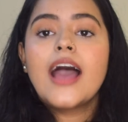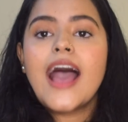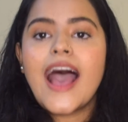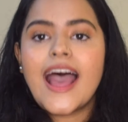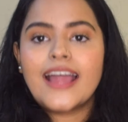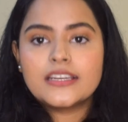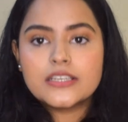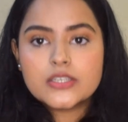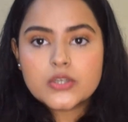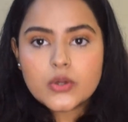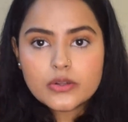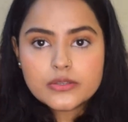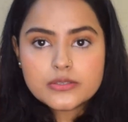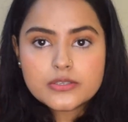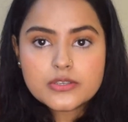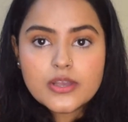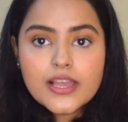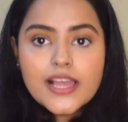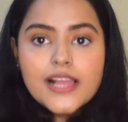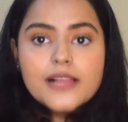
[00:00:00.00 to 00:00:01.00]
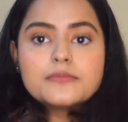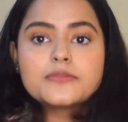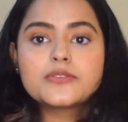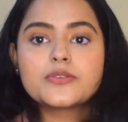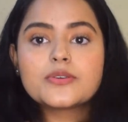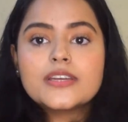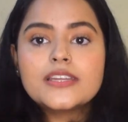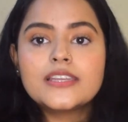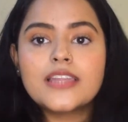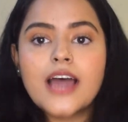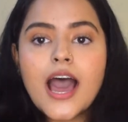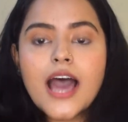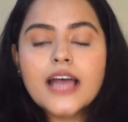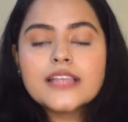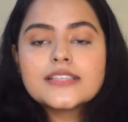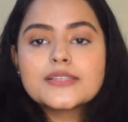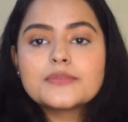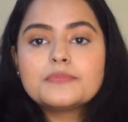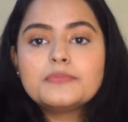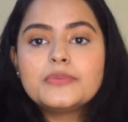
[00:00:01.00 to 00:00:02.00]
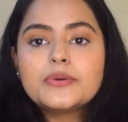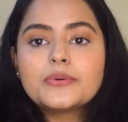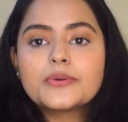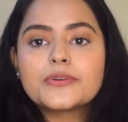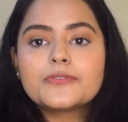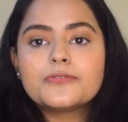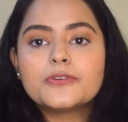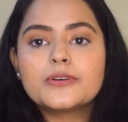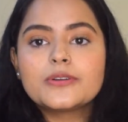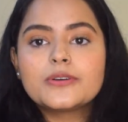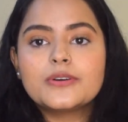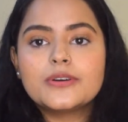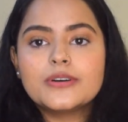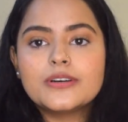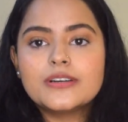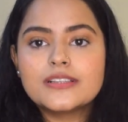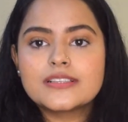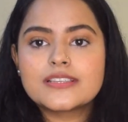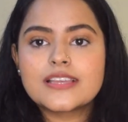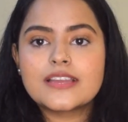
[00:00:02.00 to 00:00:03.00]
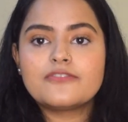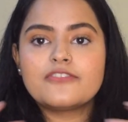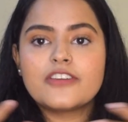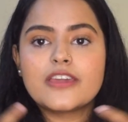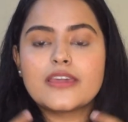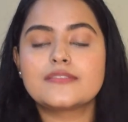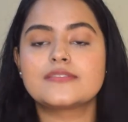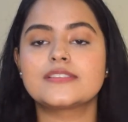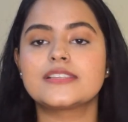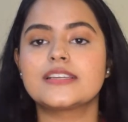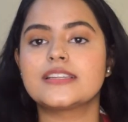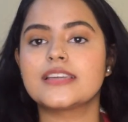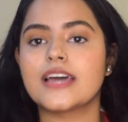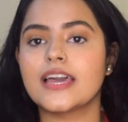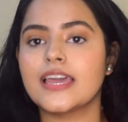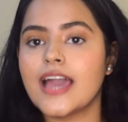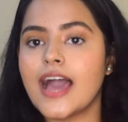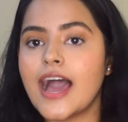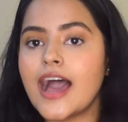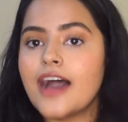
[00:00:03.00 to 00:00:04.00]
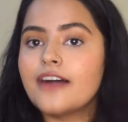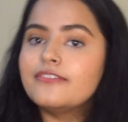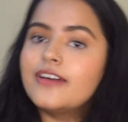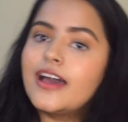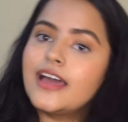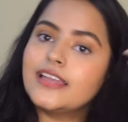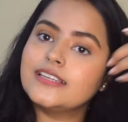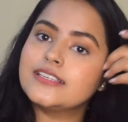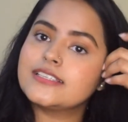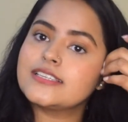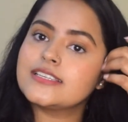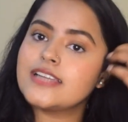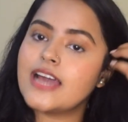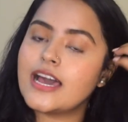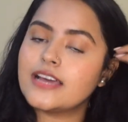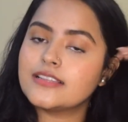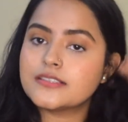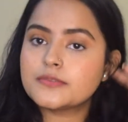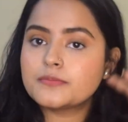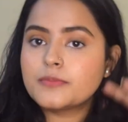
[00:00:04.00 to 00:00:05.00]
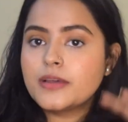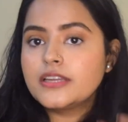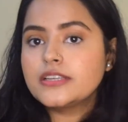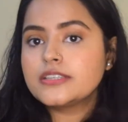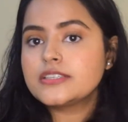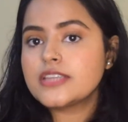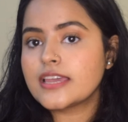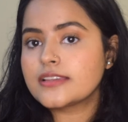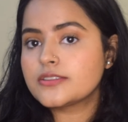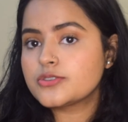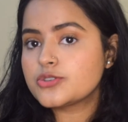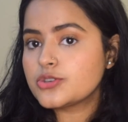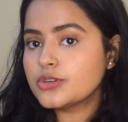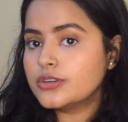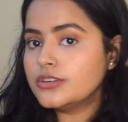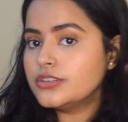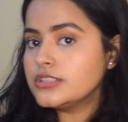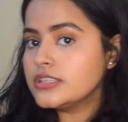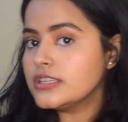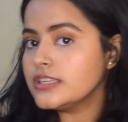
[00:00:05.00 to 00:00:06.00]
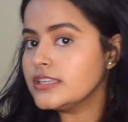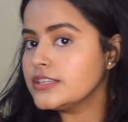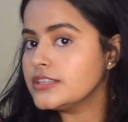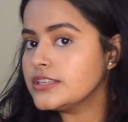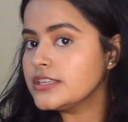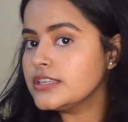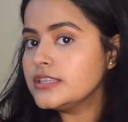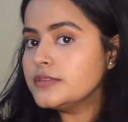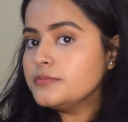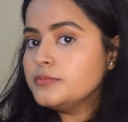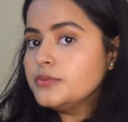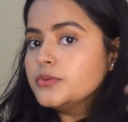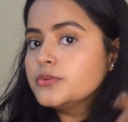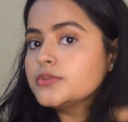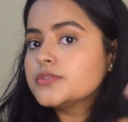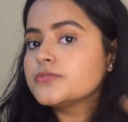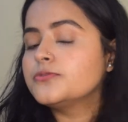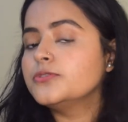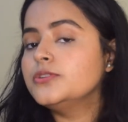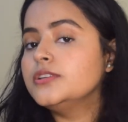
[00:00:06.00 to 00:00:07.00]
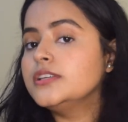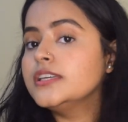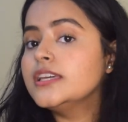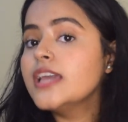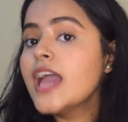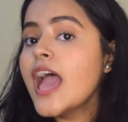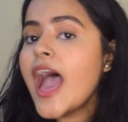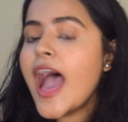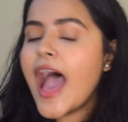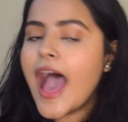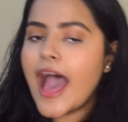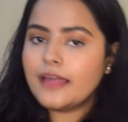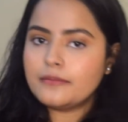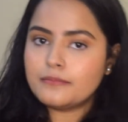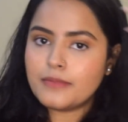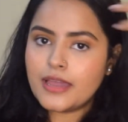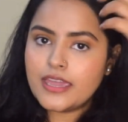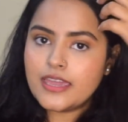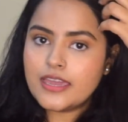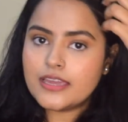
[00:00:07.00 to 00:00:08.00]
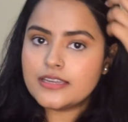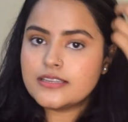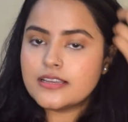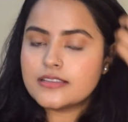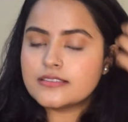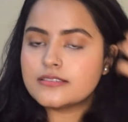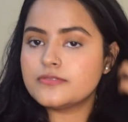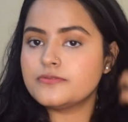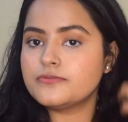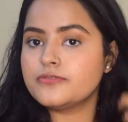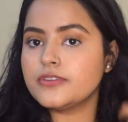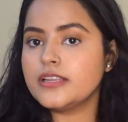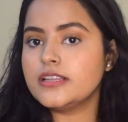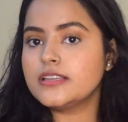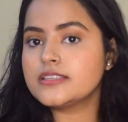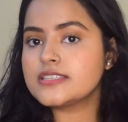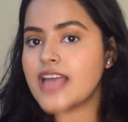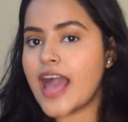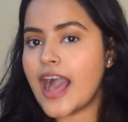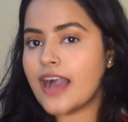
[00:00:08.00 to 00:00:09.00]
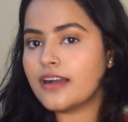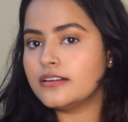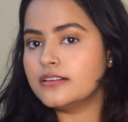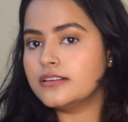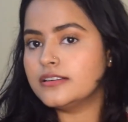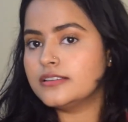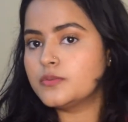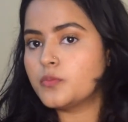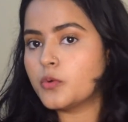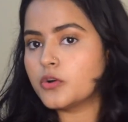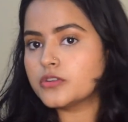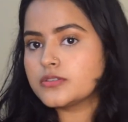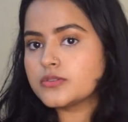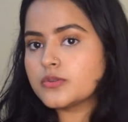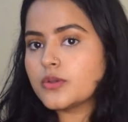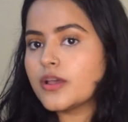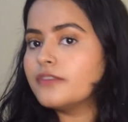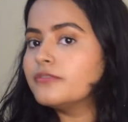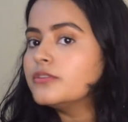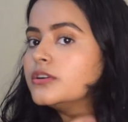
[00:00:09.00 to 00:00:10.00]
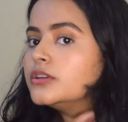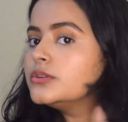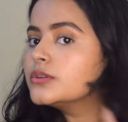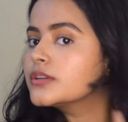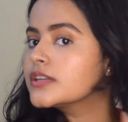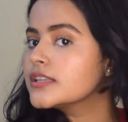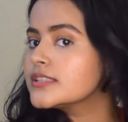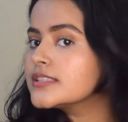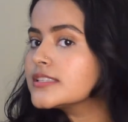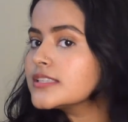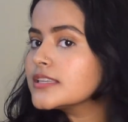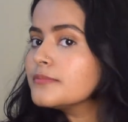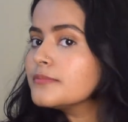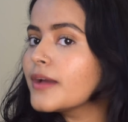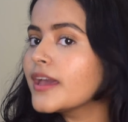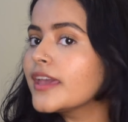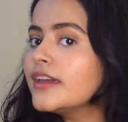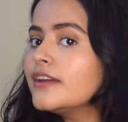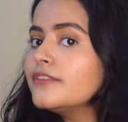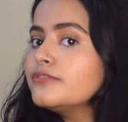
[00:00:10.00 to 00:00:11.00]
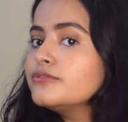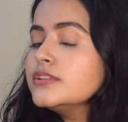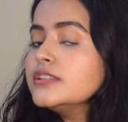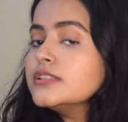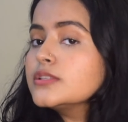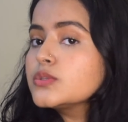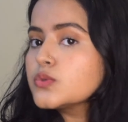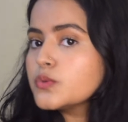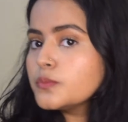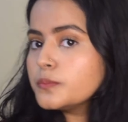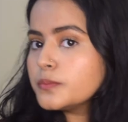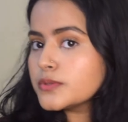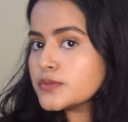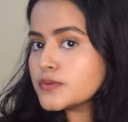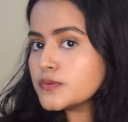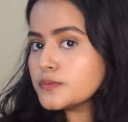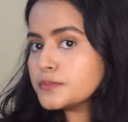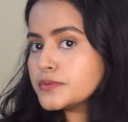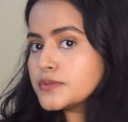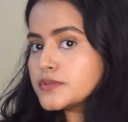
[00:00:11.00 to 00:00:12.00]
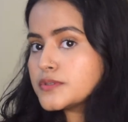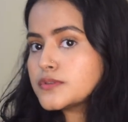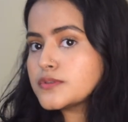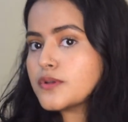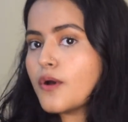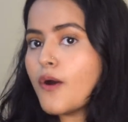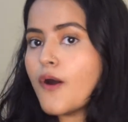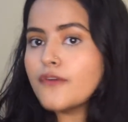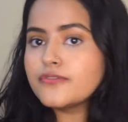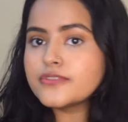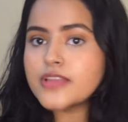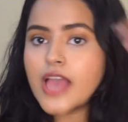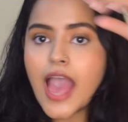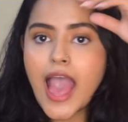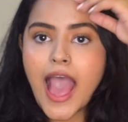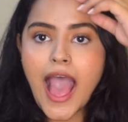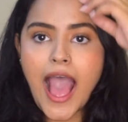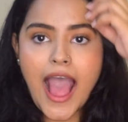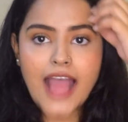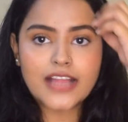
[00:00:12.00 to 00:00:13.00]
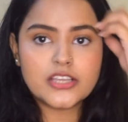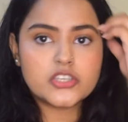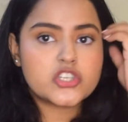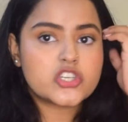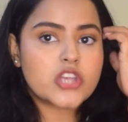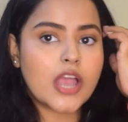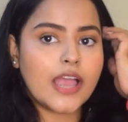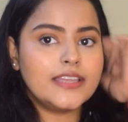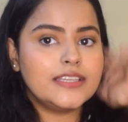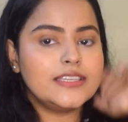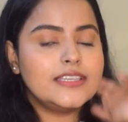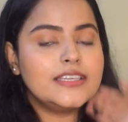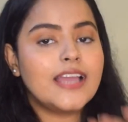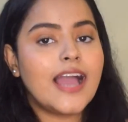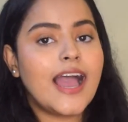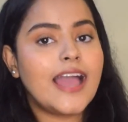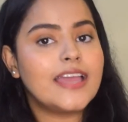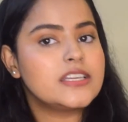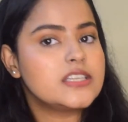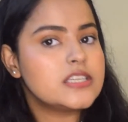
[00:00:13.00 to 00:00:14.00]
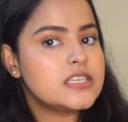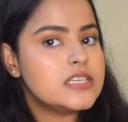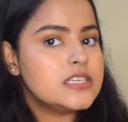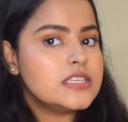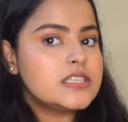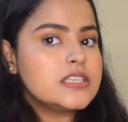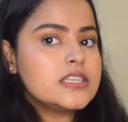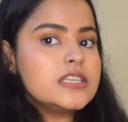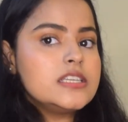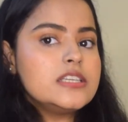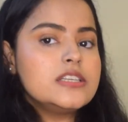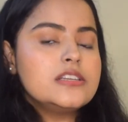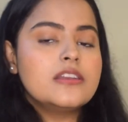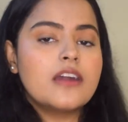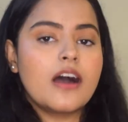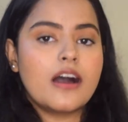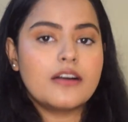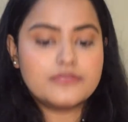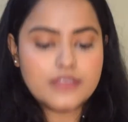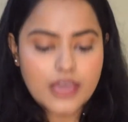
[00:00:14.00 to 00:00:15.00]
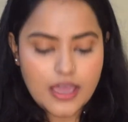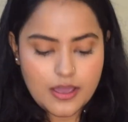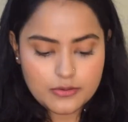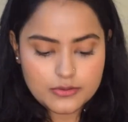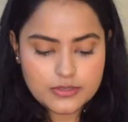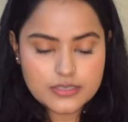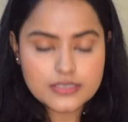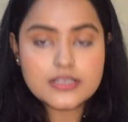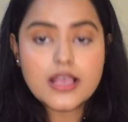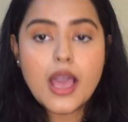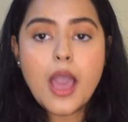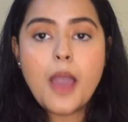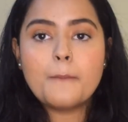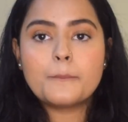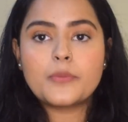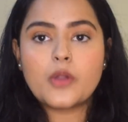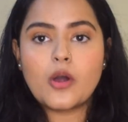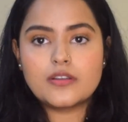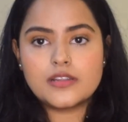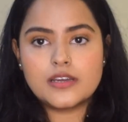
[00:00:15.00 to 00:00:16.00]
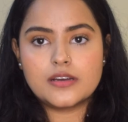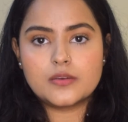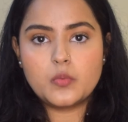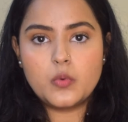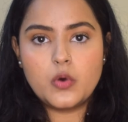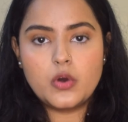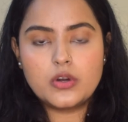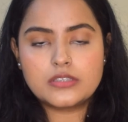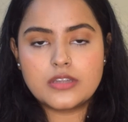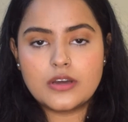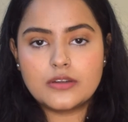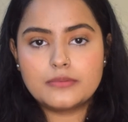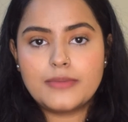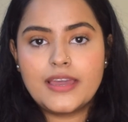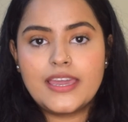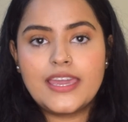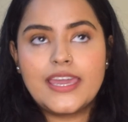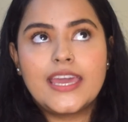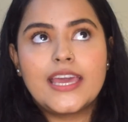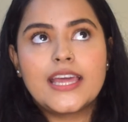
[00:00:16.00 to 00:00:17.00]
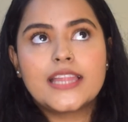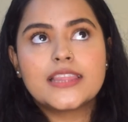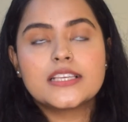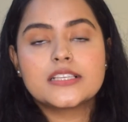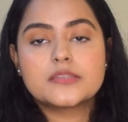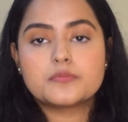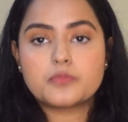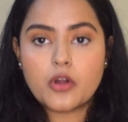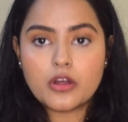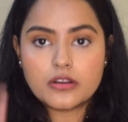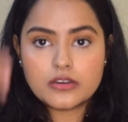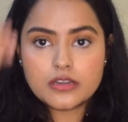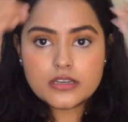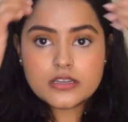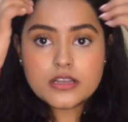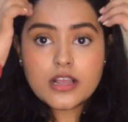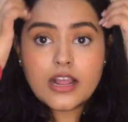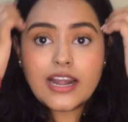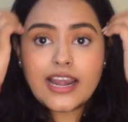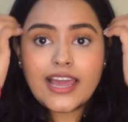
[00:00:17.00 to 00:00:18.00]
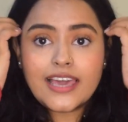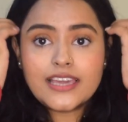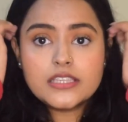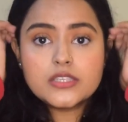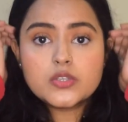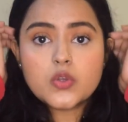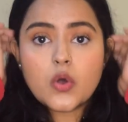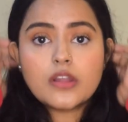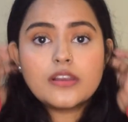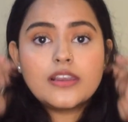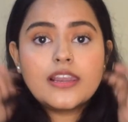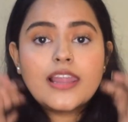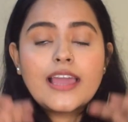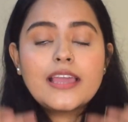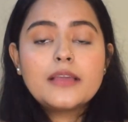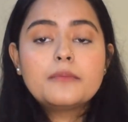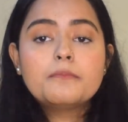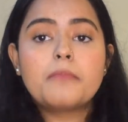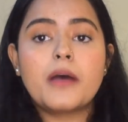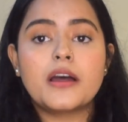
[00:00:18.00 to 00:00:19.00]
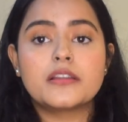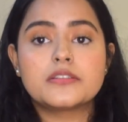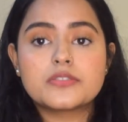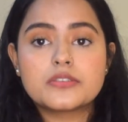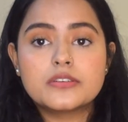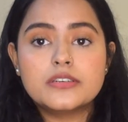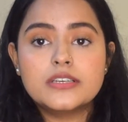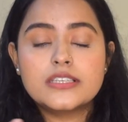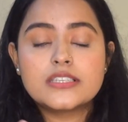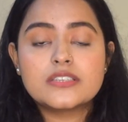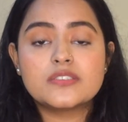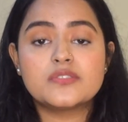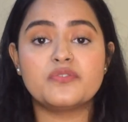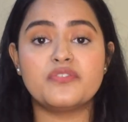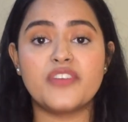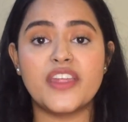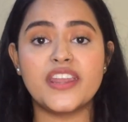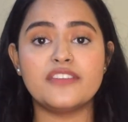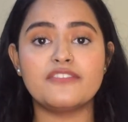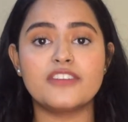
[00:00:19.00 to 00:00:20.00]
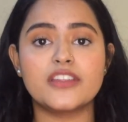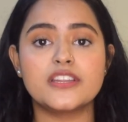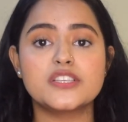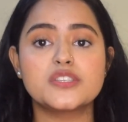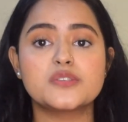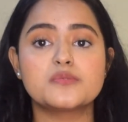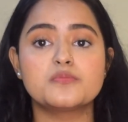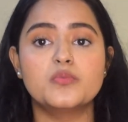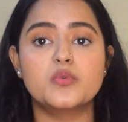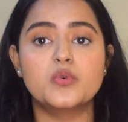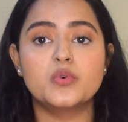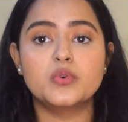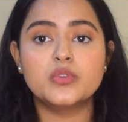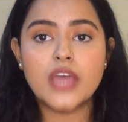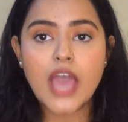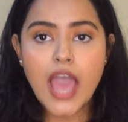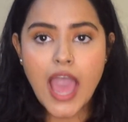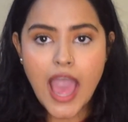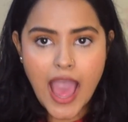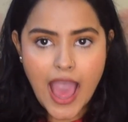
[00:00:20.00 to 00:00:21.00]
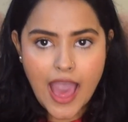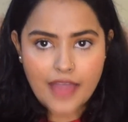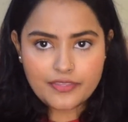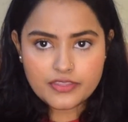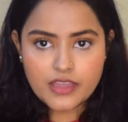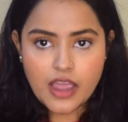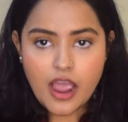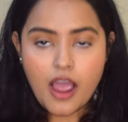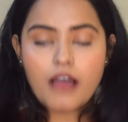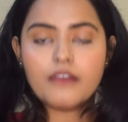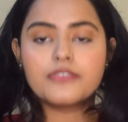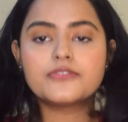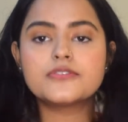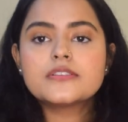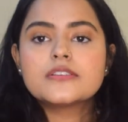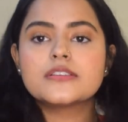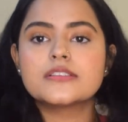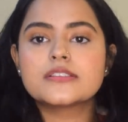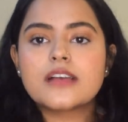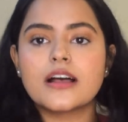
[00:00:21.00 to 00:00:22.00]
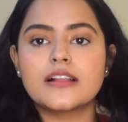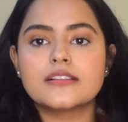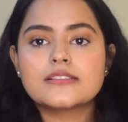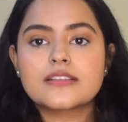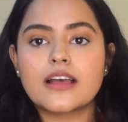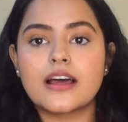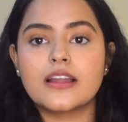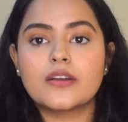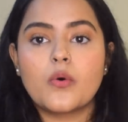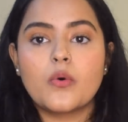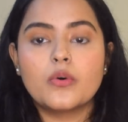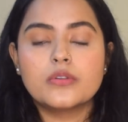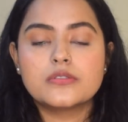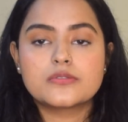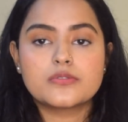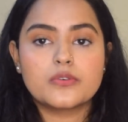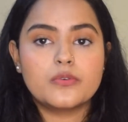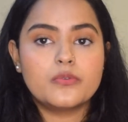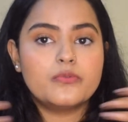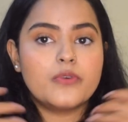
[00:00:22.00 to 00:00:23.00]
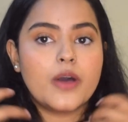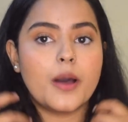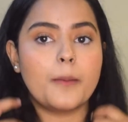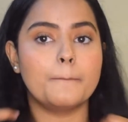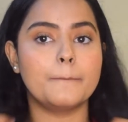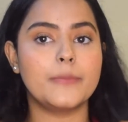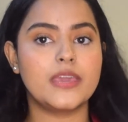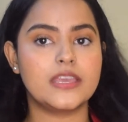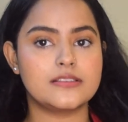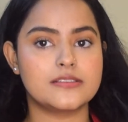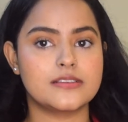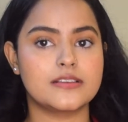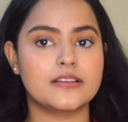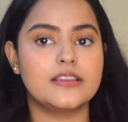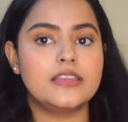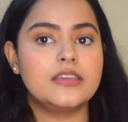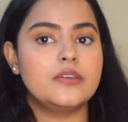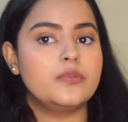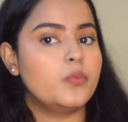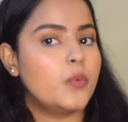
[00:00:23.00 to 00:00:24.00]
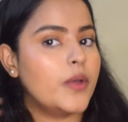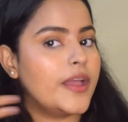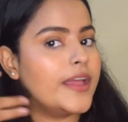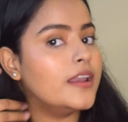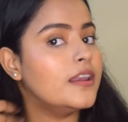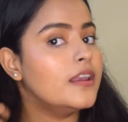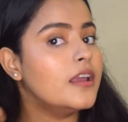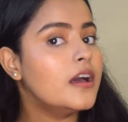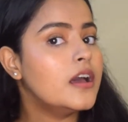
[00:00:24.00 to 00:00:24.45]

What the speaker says: And it also helps to enhance the beautiful curls and waves that I have, and it enhances my texture really really beautifully, and my hair doesn't feel tangled whatsoever. You can see hair feels super super soft and shiny. I really really loved how this product worked on my hair. This product glides on like butter. It is very very smooth and the after results are also amazingly well.